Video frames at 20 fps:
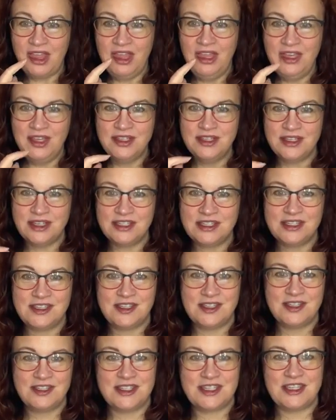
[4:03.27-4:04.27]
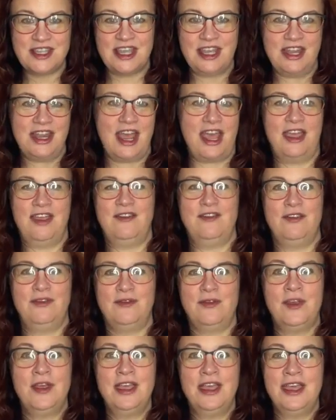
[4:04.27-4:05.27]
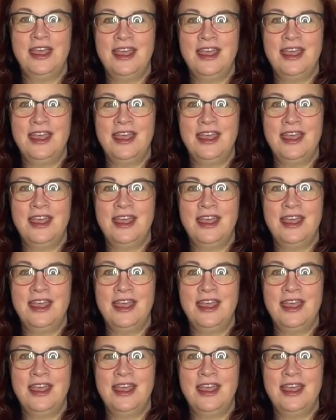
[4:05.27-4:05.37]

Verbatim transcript: and since then I've